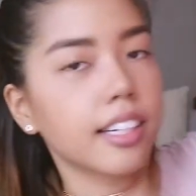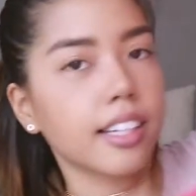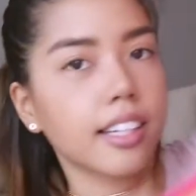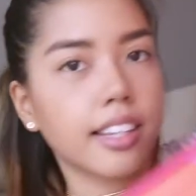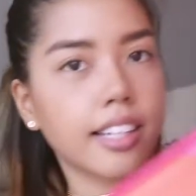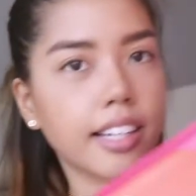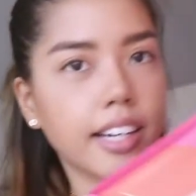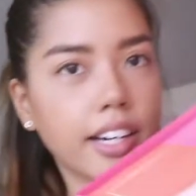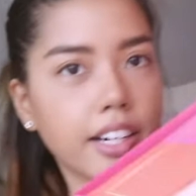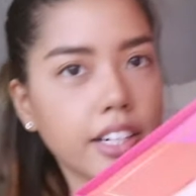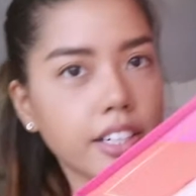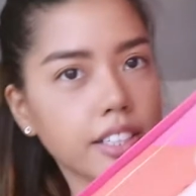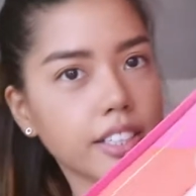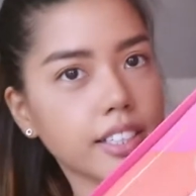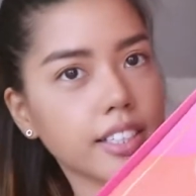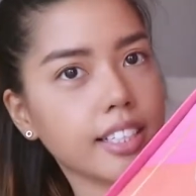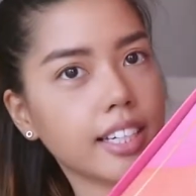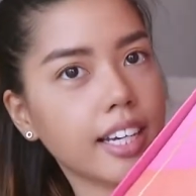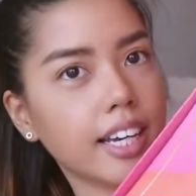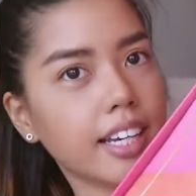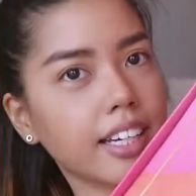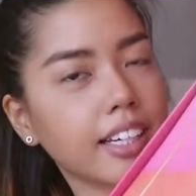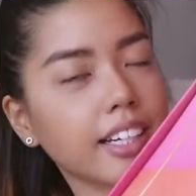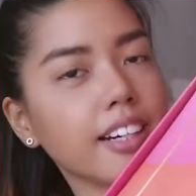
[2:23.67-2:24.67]
There's
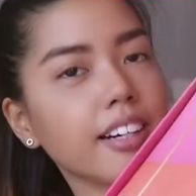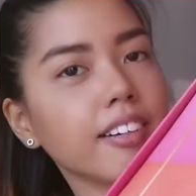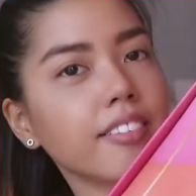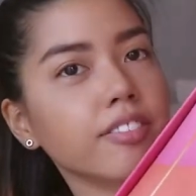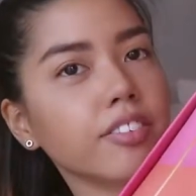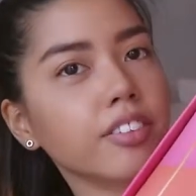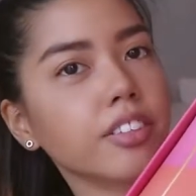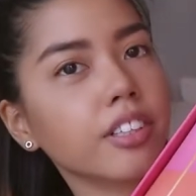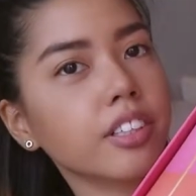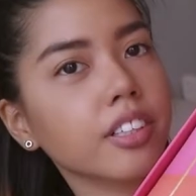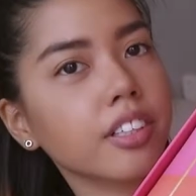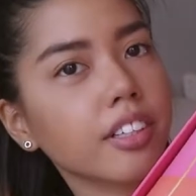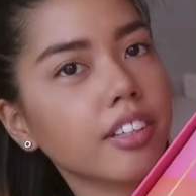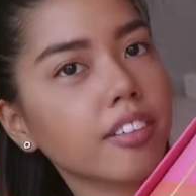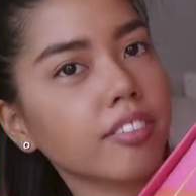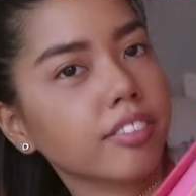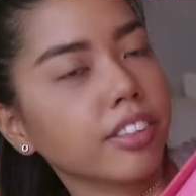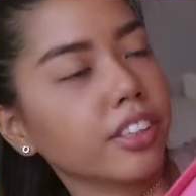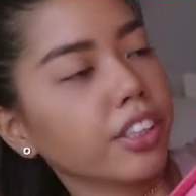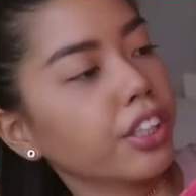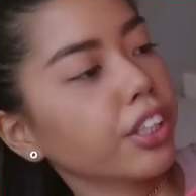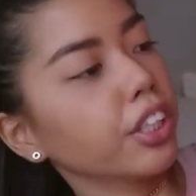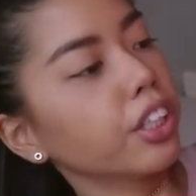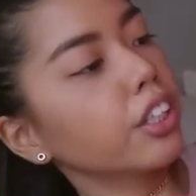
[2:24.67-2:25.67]
a cover of a
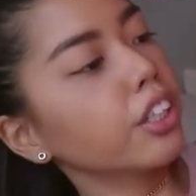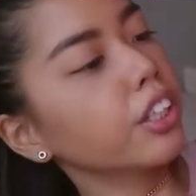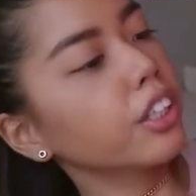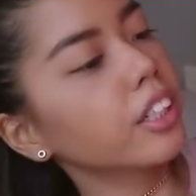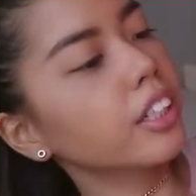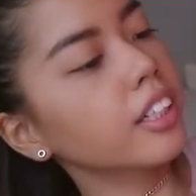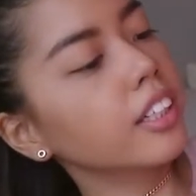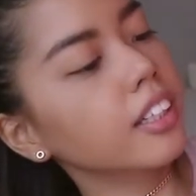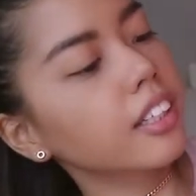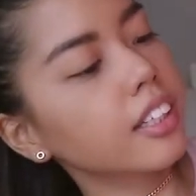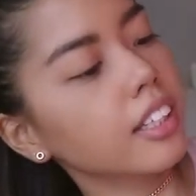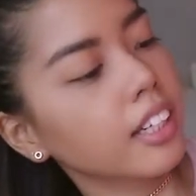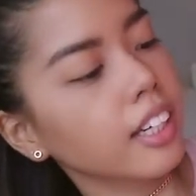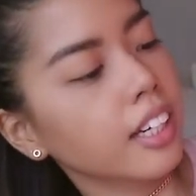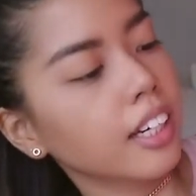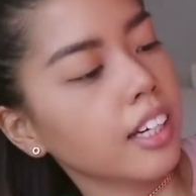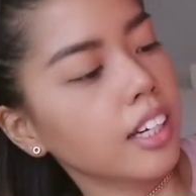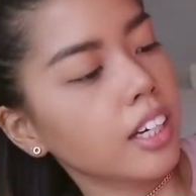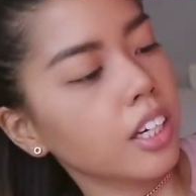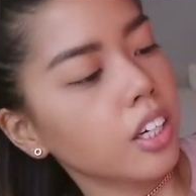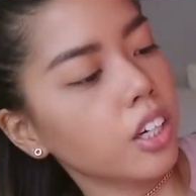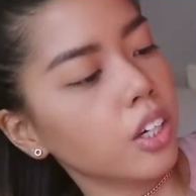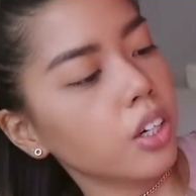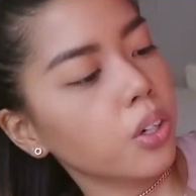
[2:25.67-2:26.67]
girl
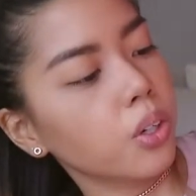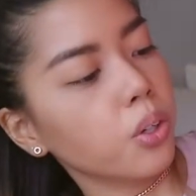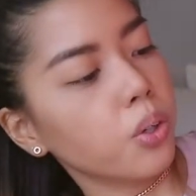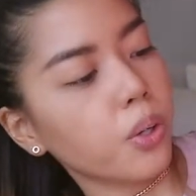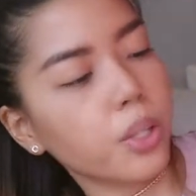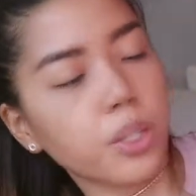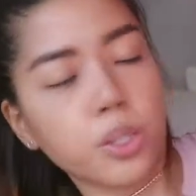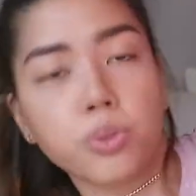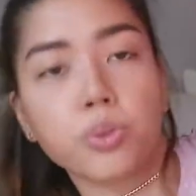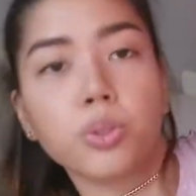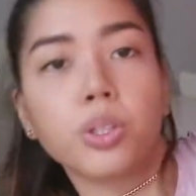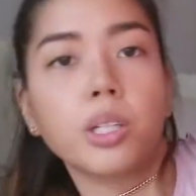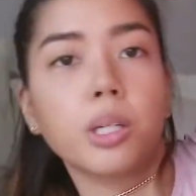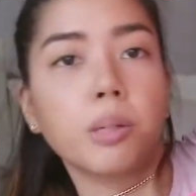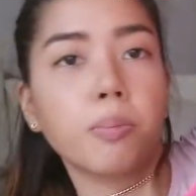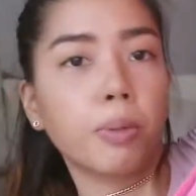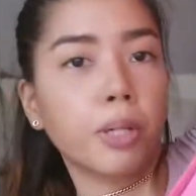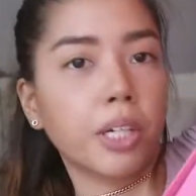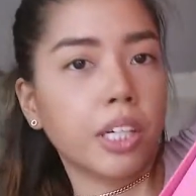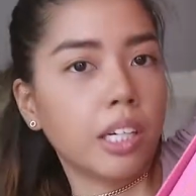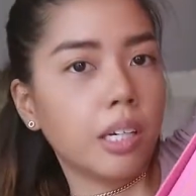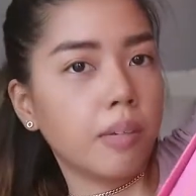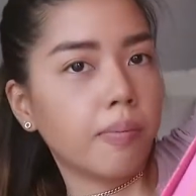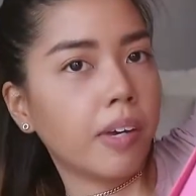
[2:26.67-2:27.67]
who has really
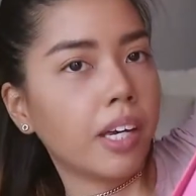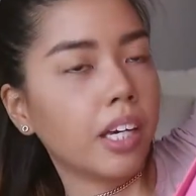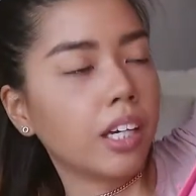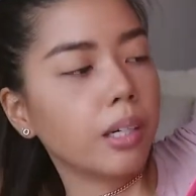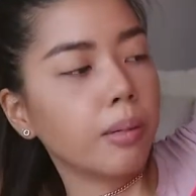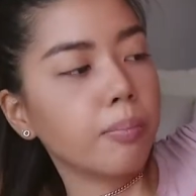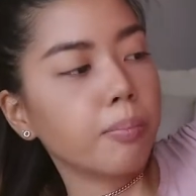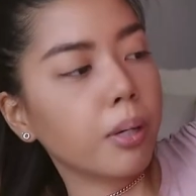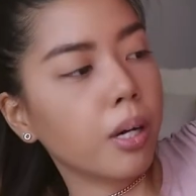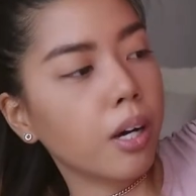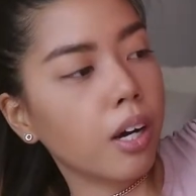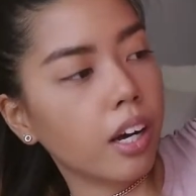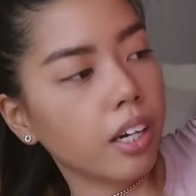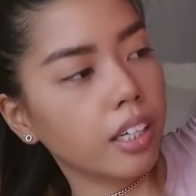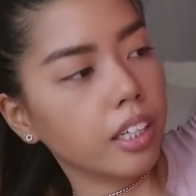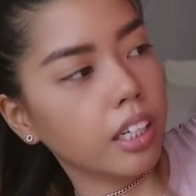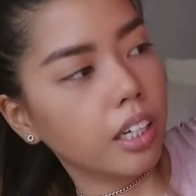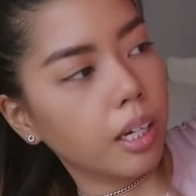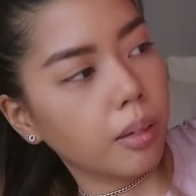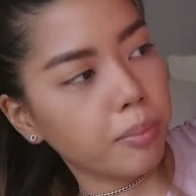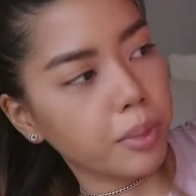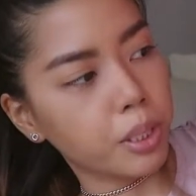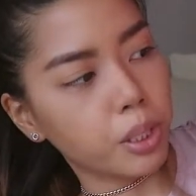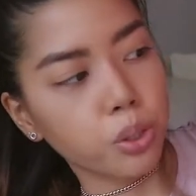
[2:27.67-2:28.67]
pretty makeup on and
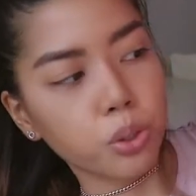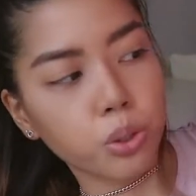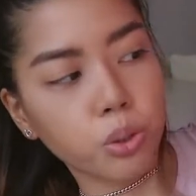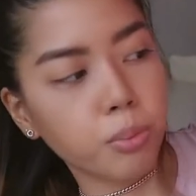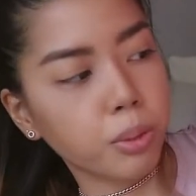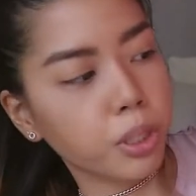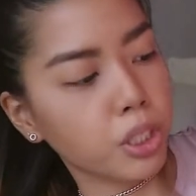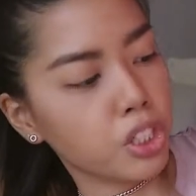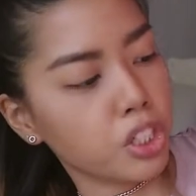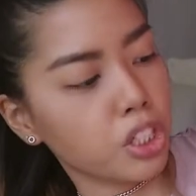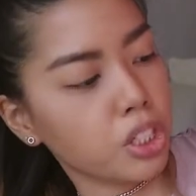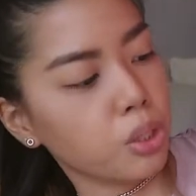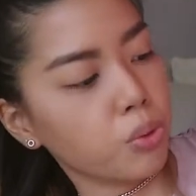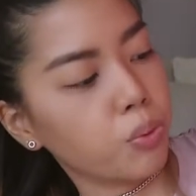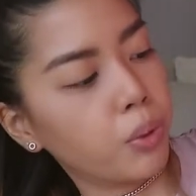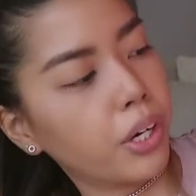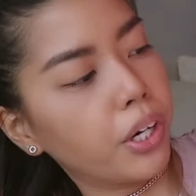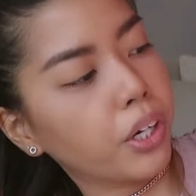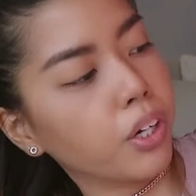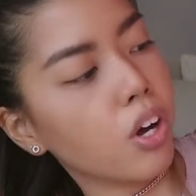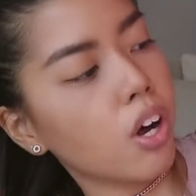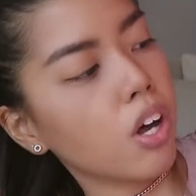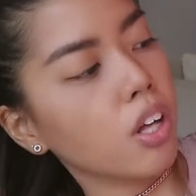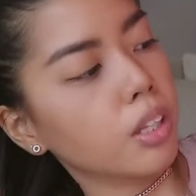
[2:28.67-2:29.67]
I'm assuming she's
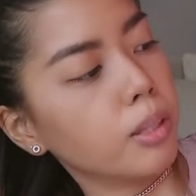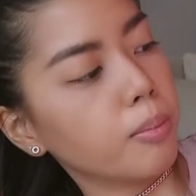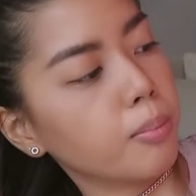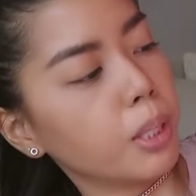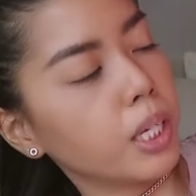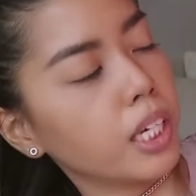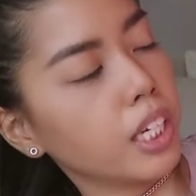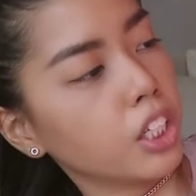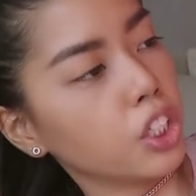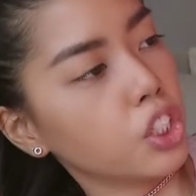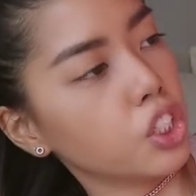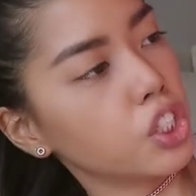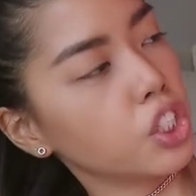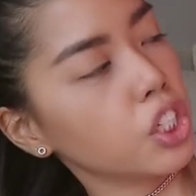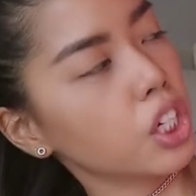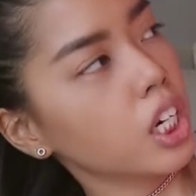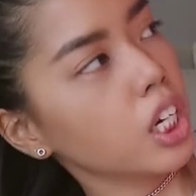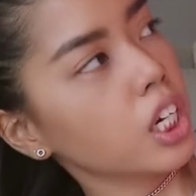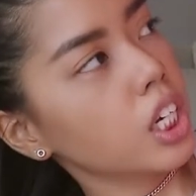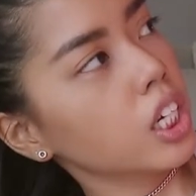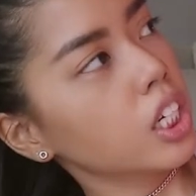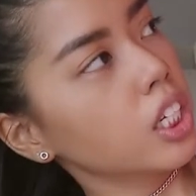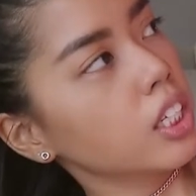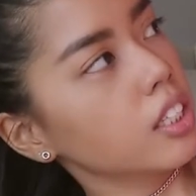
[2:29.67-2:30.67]
wearing all the peach
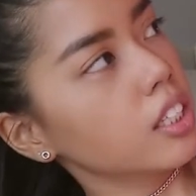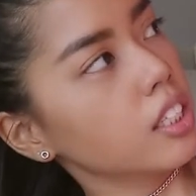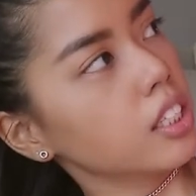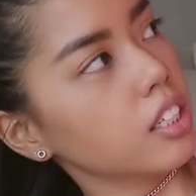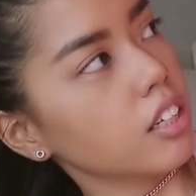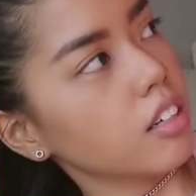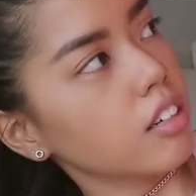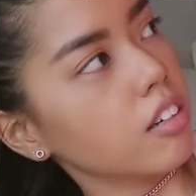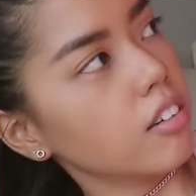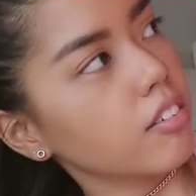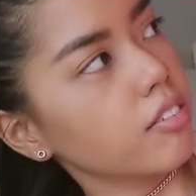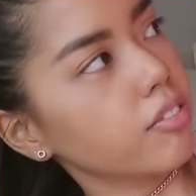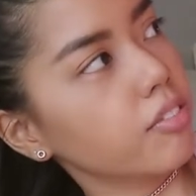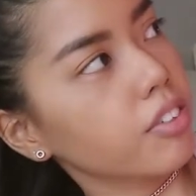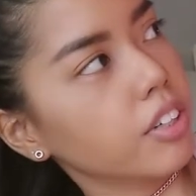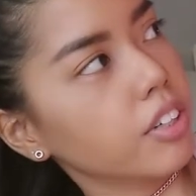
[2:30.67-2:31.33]
stove.